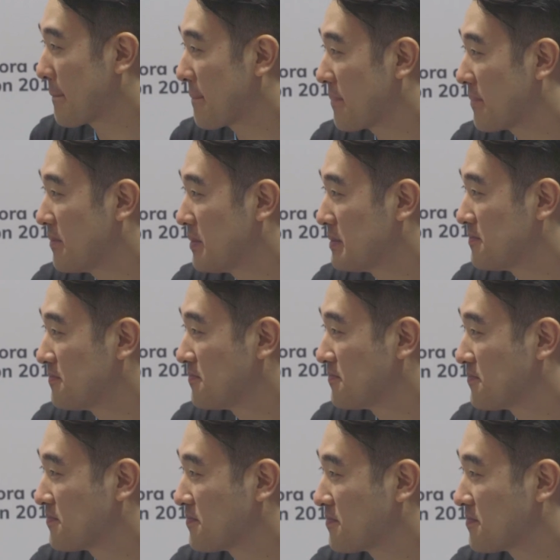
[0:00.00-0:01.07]

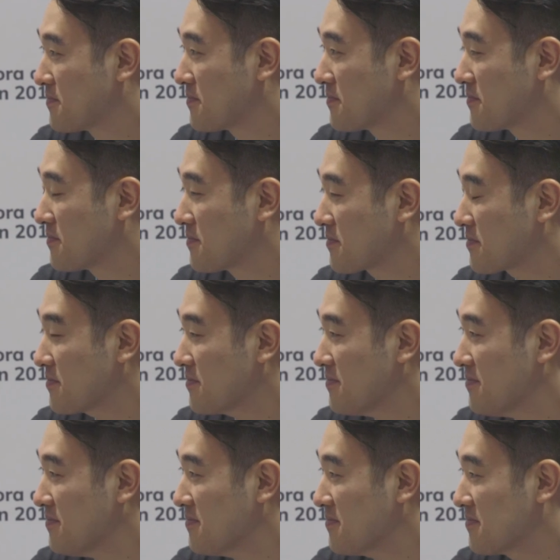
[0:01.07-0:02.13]

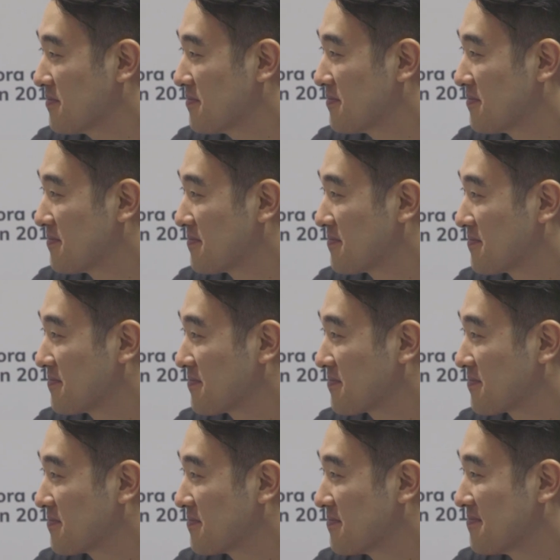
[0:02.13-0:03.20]

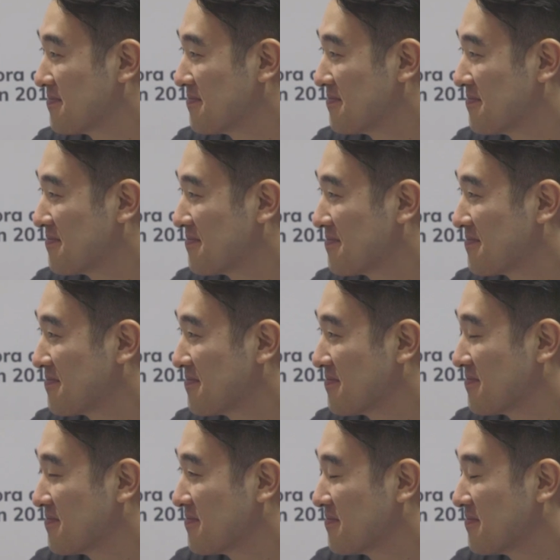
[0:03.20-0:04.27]

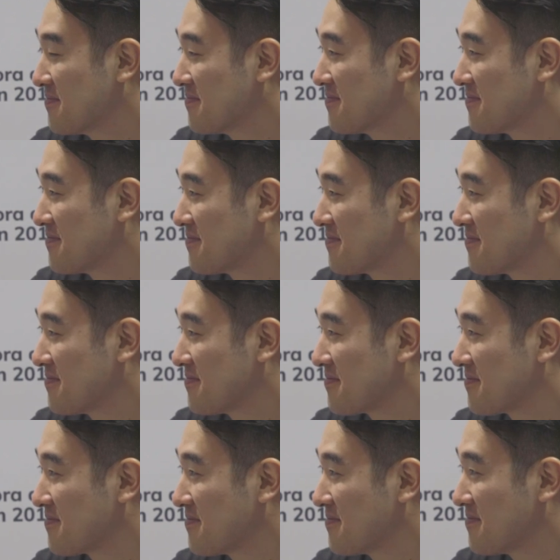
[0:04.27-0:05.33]

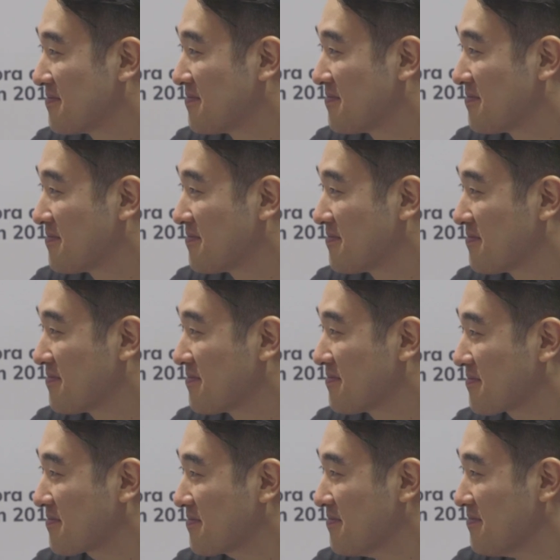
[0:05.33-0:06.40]

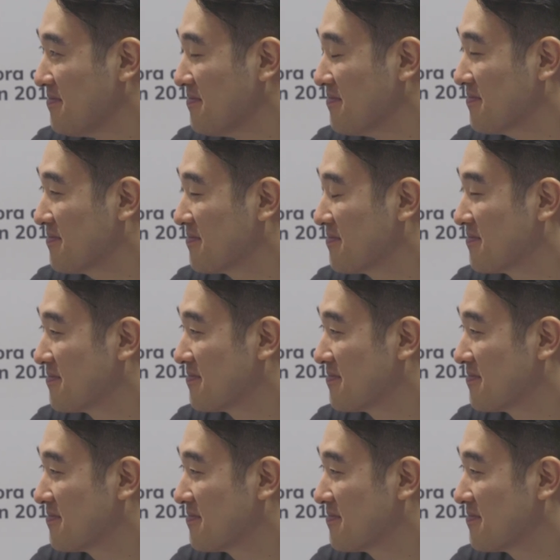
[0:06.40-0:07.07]
(not speaking)